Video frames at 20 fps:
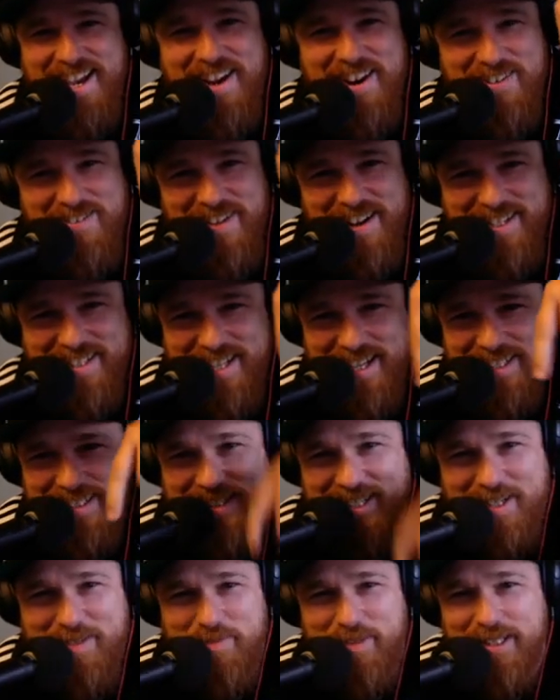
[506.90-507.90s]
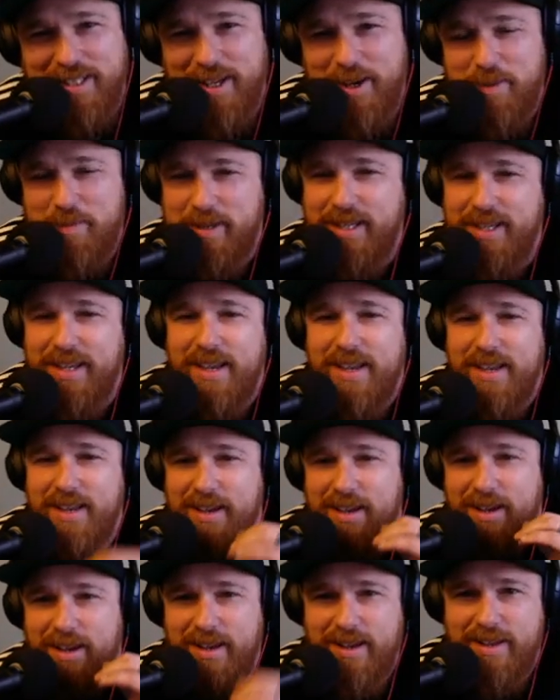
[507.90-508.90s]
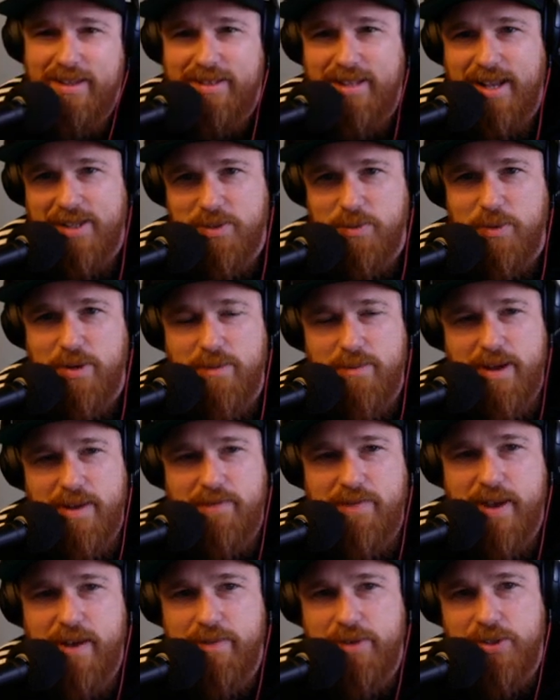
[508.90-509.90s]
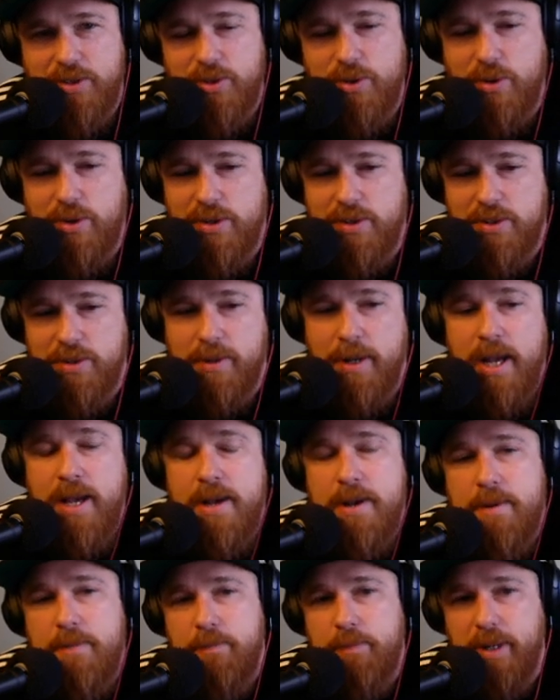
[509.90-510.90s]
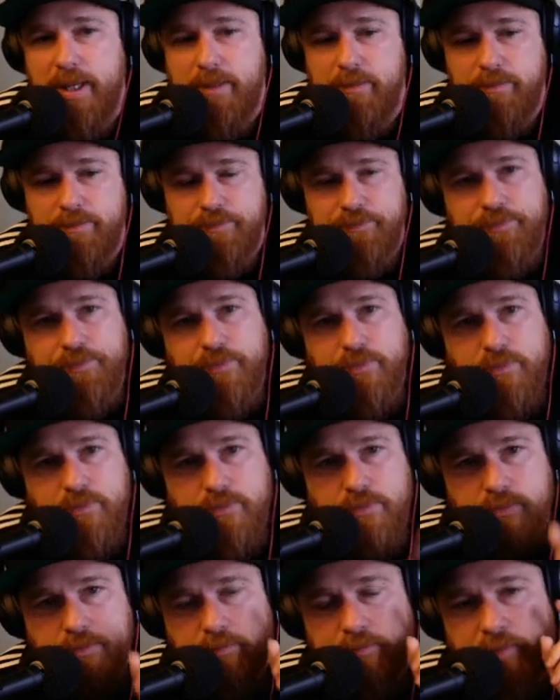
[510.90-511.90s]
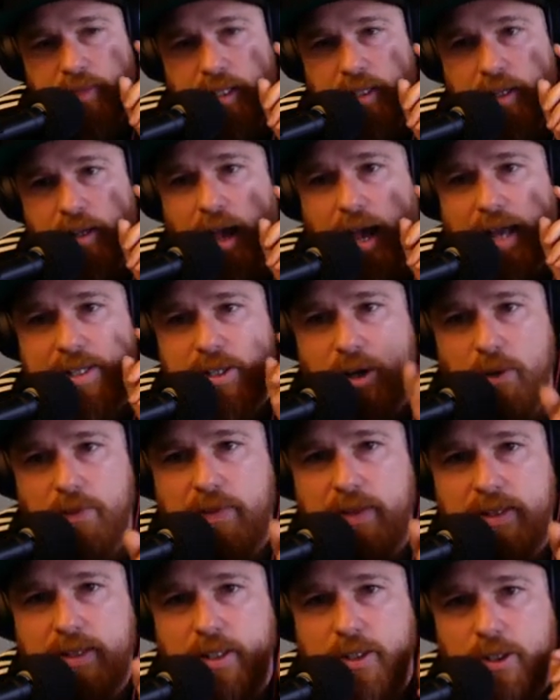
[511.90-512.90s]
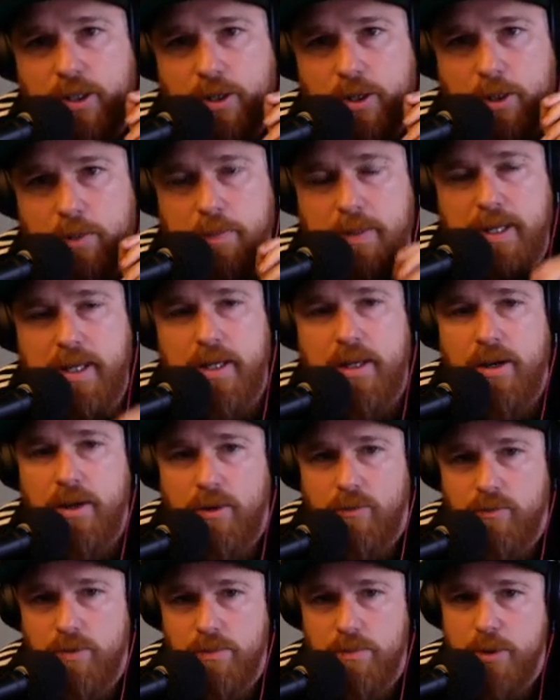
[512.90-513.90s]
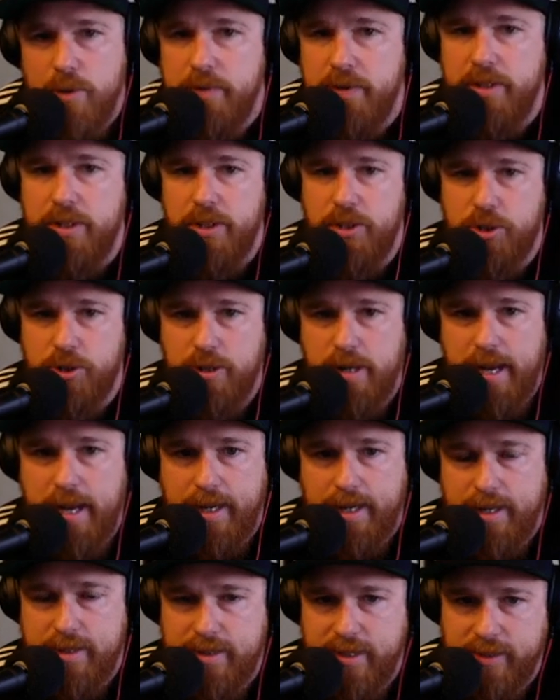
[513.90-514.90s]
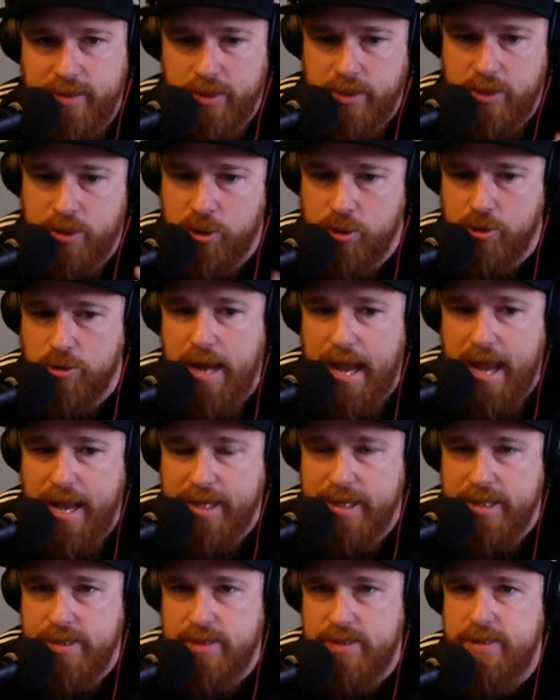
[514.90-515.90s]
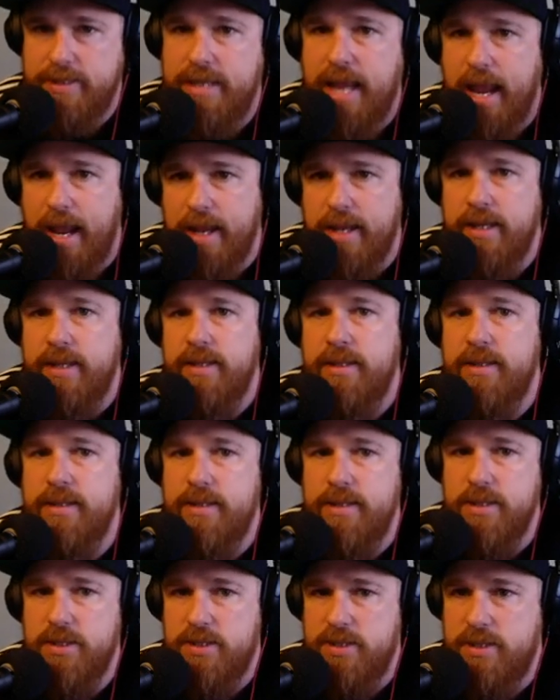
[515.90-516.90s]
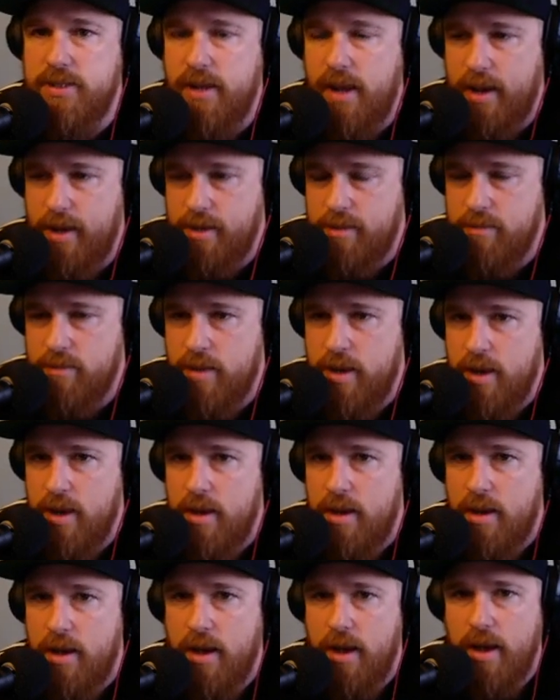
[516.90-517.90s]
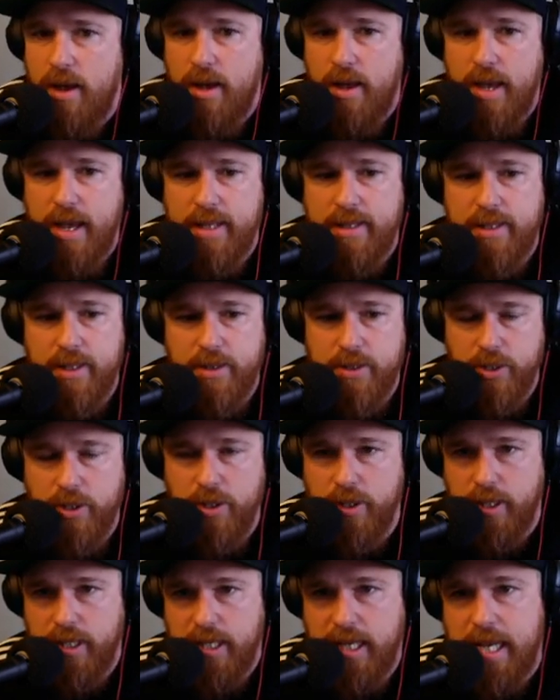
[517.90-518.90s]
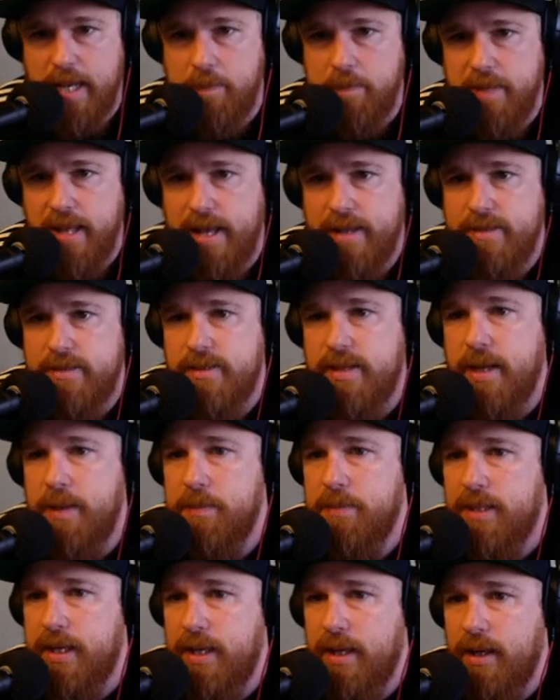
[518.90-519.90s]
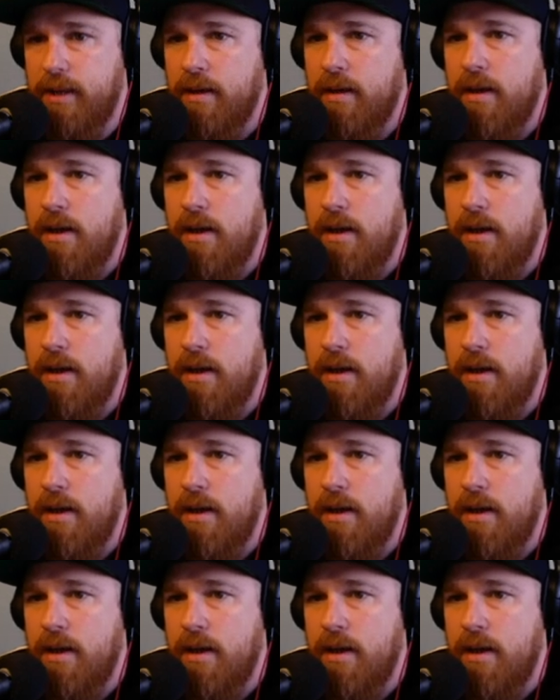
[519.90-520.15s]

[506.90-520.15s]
right down there below me. That's one of my favorite stores. But I don't think that they're going to be removing the track. I think that the track is staying the same. And that they're going to keep that same thing.